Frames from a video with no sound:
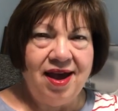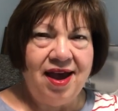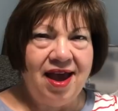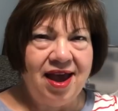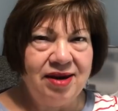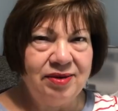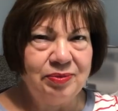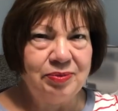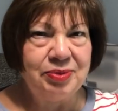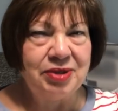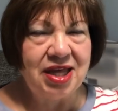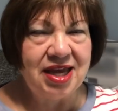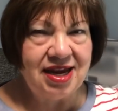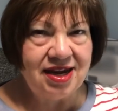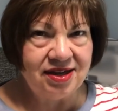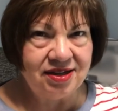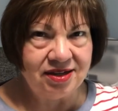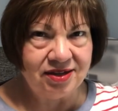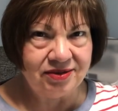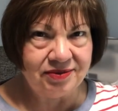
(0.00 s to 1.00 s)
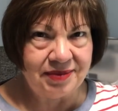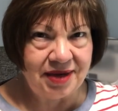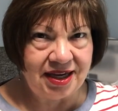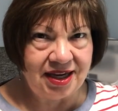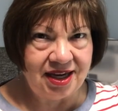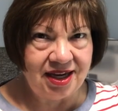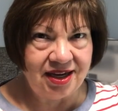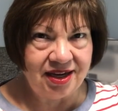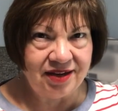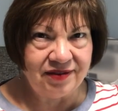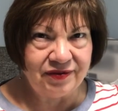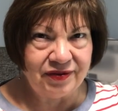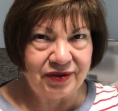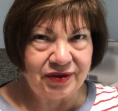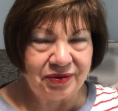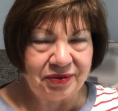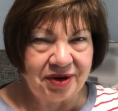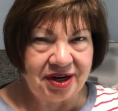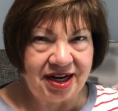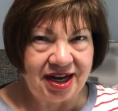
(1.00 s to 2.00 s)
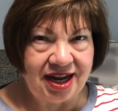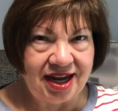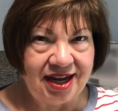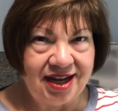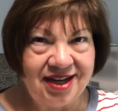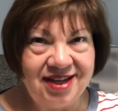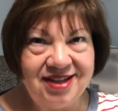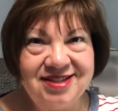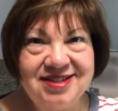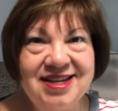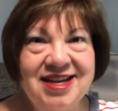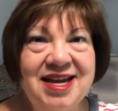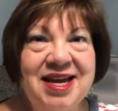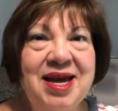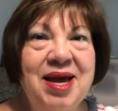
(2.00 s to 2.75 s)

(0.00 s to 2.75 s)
Hadn't planned on making it for 3 days,